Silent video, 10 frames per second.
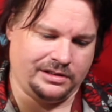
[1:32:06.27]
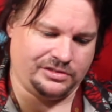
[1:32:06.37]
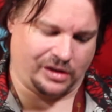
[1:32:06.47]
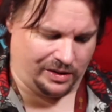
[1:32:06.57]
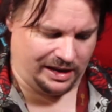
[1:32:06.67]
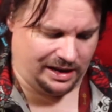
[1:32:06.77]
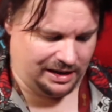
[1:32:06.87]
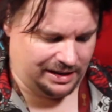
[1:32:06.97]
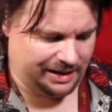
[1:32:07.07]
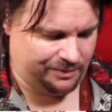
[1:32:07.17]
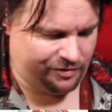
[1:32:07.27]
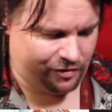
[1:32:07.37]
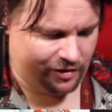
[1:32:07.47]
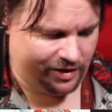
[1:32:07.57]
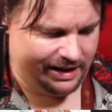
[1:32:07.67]
So it came
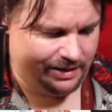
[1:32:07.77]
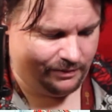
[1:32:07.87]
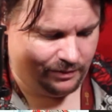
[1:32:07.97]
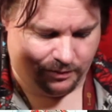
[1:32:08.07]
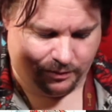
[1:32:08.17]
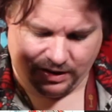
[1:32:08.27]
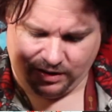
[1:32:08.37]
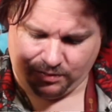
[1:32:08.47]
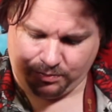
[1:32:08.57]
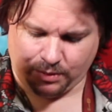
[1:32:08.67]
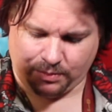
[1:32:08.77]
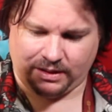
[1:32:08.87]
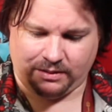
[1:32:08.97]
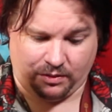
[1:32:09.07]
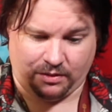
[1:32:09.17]
free when you
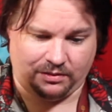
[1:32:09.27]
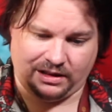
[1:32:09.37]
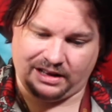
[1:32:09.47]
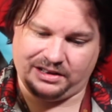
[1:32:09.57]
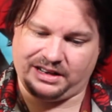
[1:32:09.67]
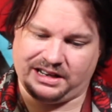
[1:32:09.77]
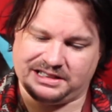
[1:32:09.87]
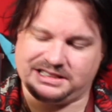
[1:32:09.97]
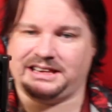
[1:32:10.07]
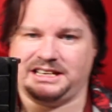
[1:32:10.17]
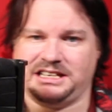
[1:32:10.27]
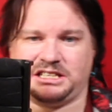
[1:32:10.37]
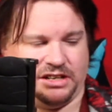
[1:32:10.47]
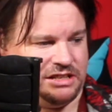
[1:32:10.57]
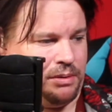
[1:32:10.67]
probably, looking at a set this
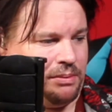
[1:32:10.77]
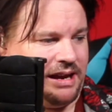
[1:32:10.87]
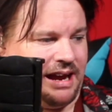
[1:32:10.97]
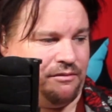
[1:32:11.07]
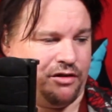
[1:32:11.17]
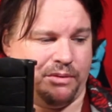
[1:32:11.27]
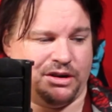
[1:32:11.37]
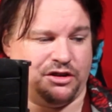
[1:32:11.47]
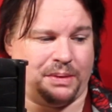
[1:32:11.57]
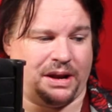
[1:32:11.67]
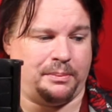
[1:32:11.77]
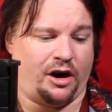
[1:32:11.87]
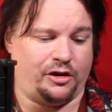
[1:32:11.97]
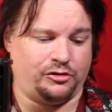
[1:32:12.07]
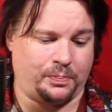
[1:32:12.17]
size, it probably came free when you spent about
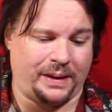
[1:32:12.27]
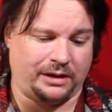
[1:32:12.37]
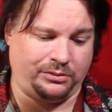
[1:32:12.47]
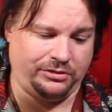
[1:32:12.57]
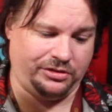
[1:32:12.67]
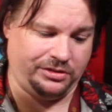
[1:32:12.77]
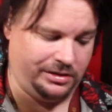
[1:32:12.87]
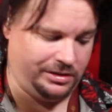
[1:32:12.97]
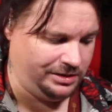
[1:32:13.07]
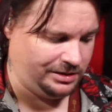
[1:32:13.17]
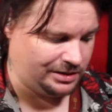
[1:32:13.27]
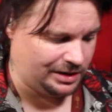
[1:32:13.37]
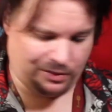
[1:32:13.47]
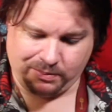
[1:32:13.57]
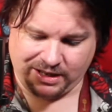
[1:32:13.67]
£100, I
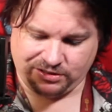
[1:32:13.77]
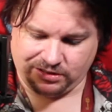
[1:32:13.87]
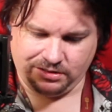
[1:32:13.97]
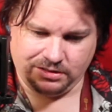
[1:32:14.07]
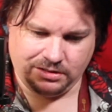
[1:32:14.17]
would imagine.